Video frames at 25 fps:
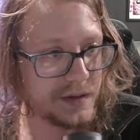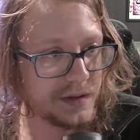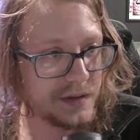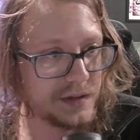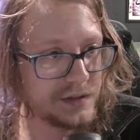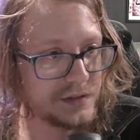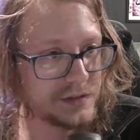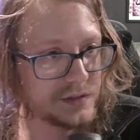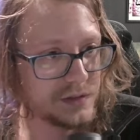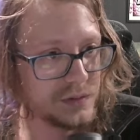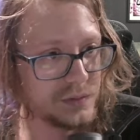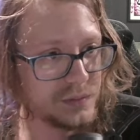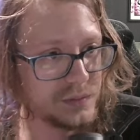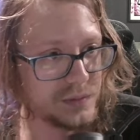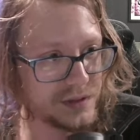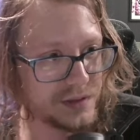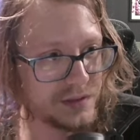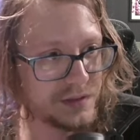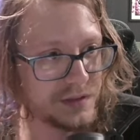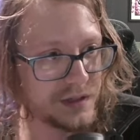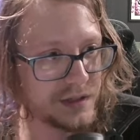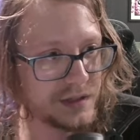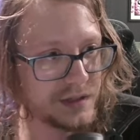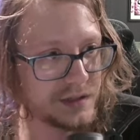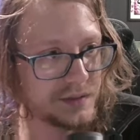So with
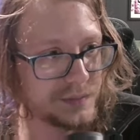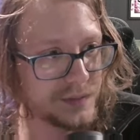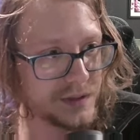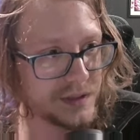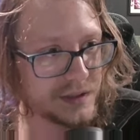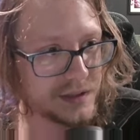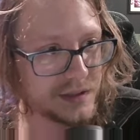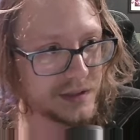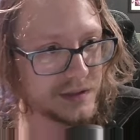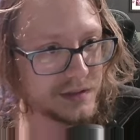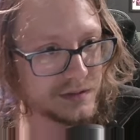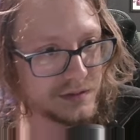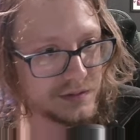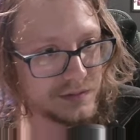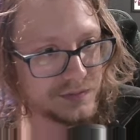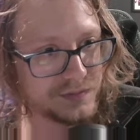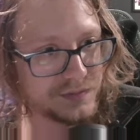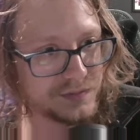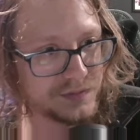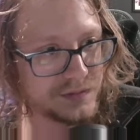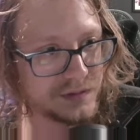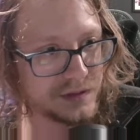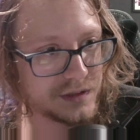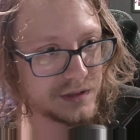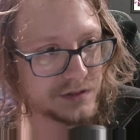that in mind,
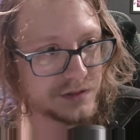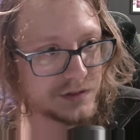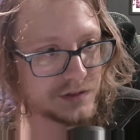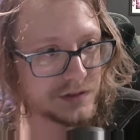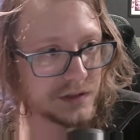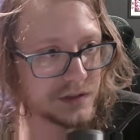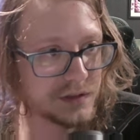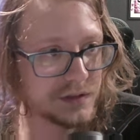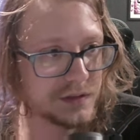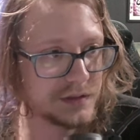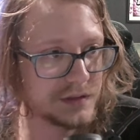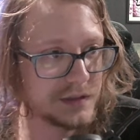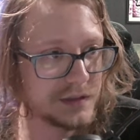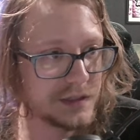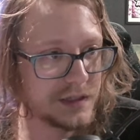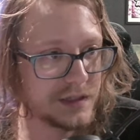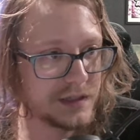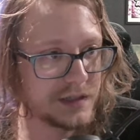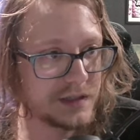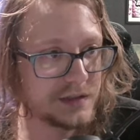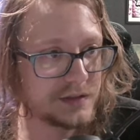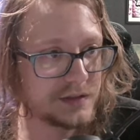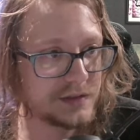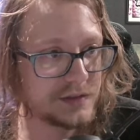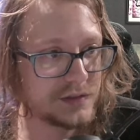a circle that
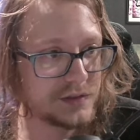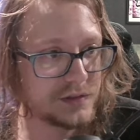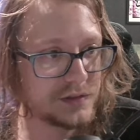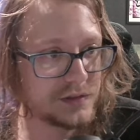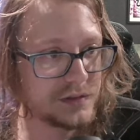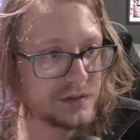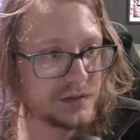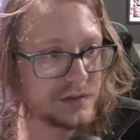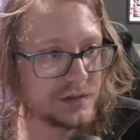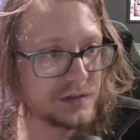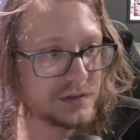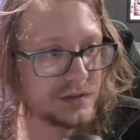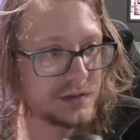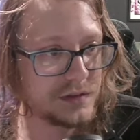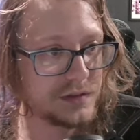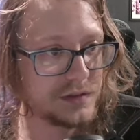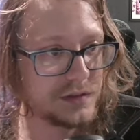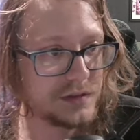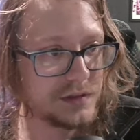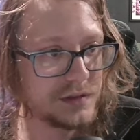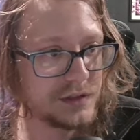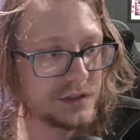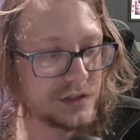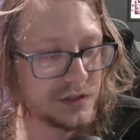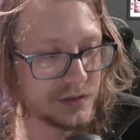has
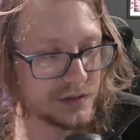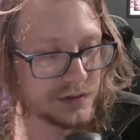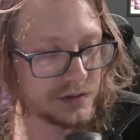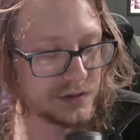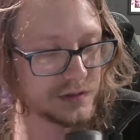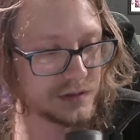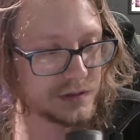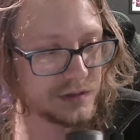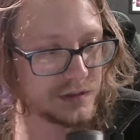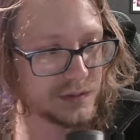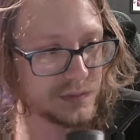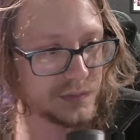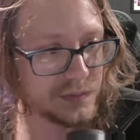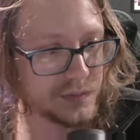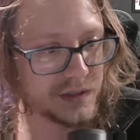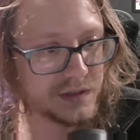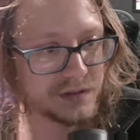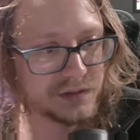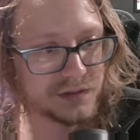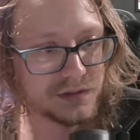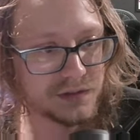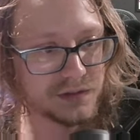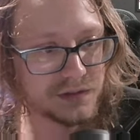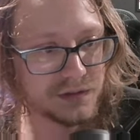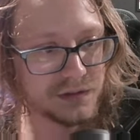children
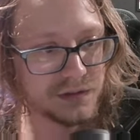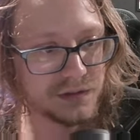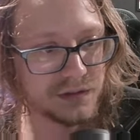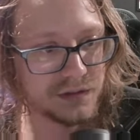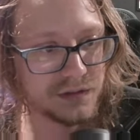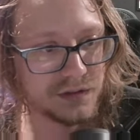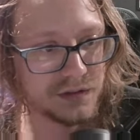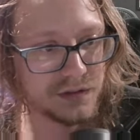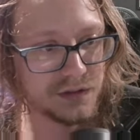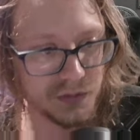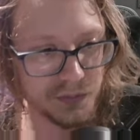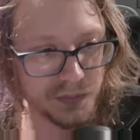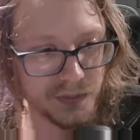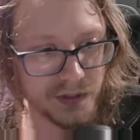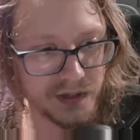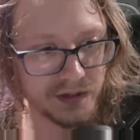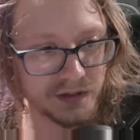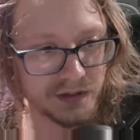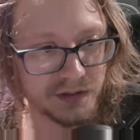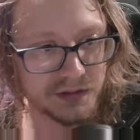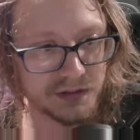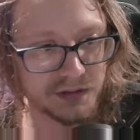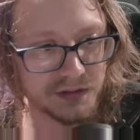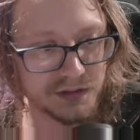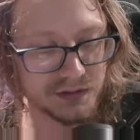but no
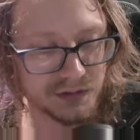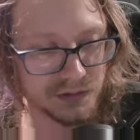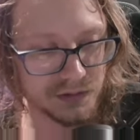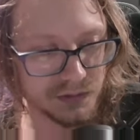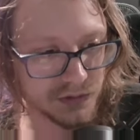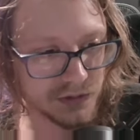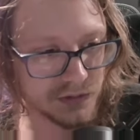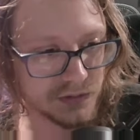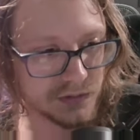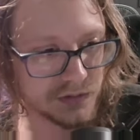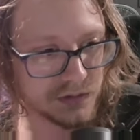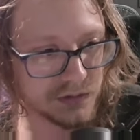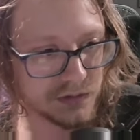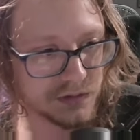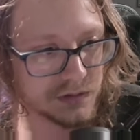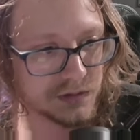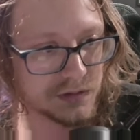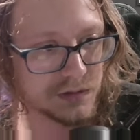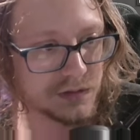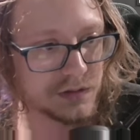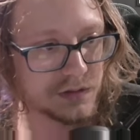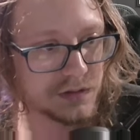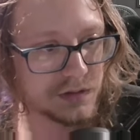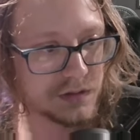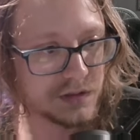parent is the root.
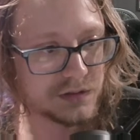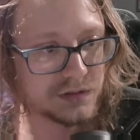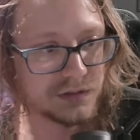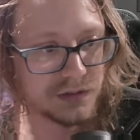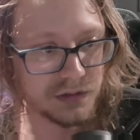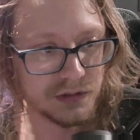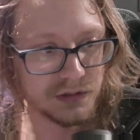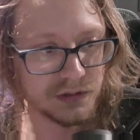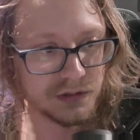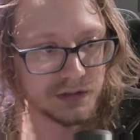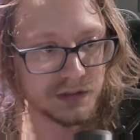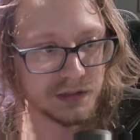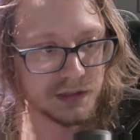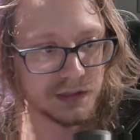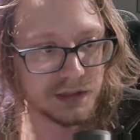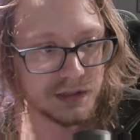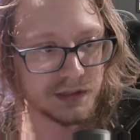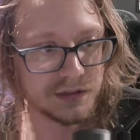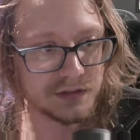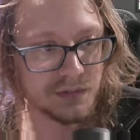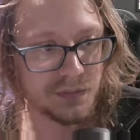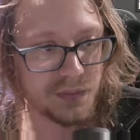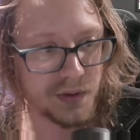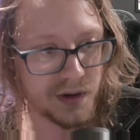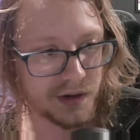A circle that
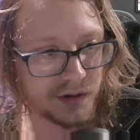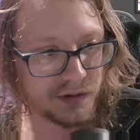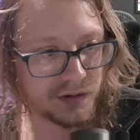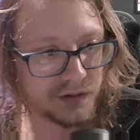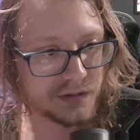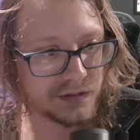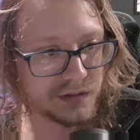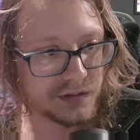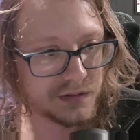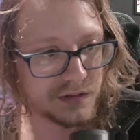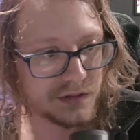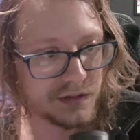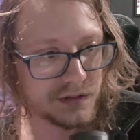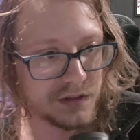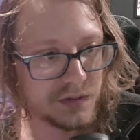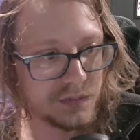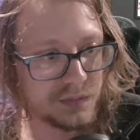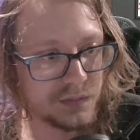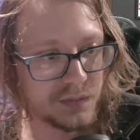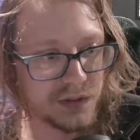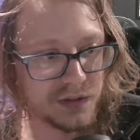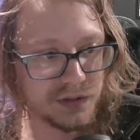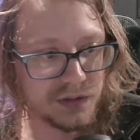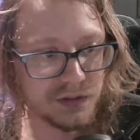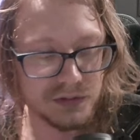has a parent
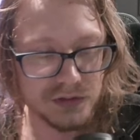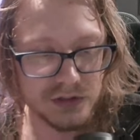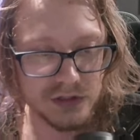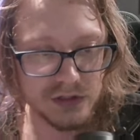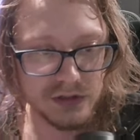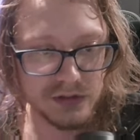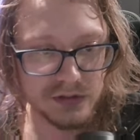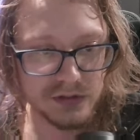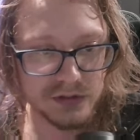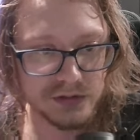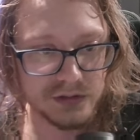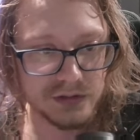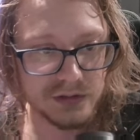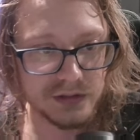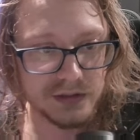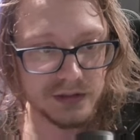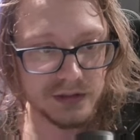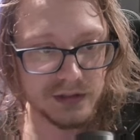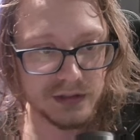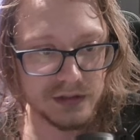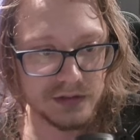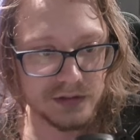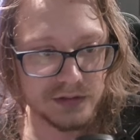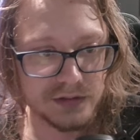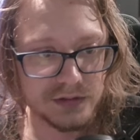but no children
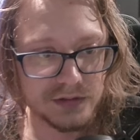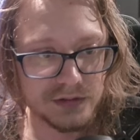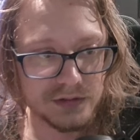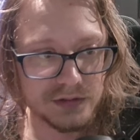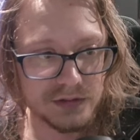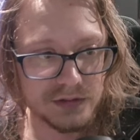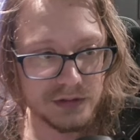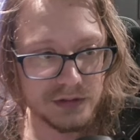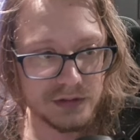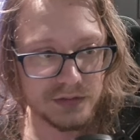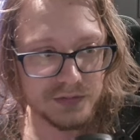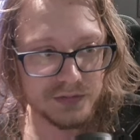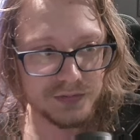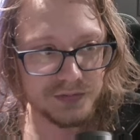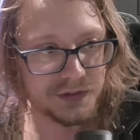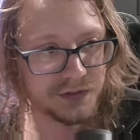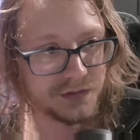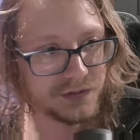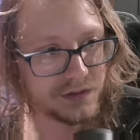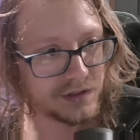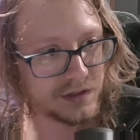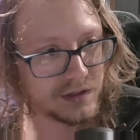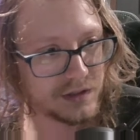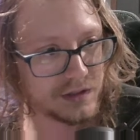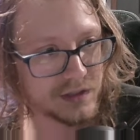is the
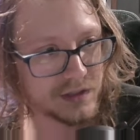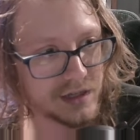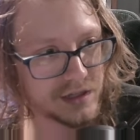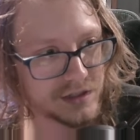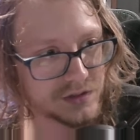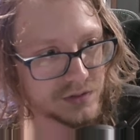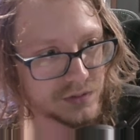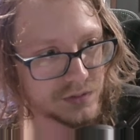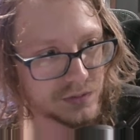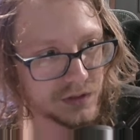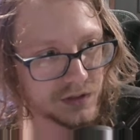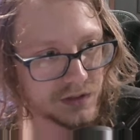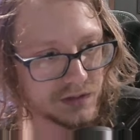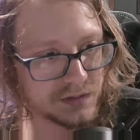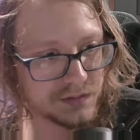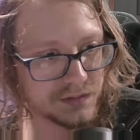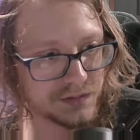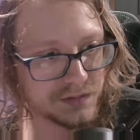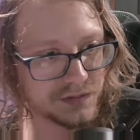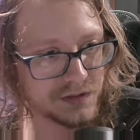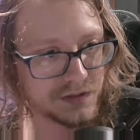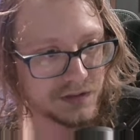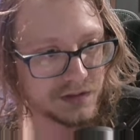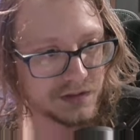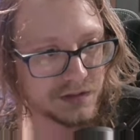very last one
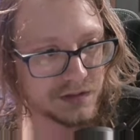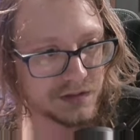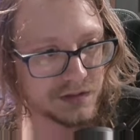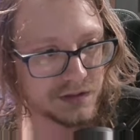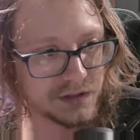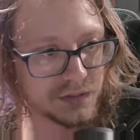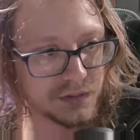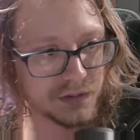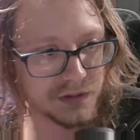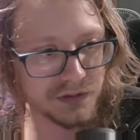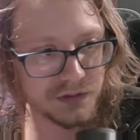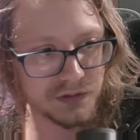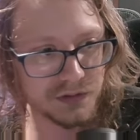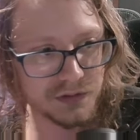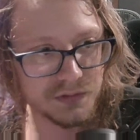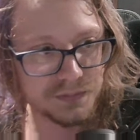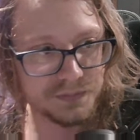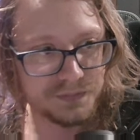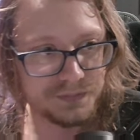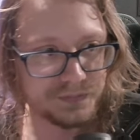in the sequence.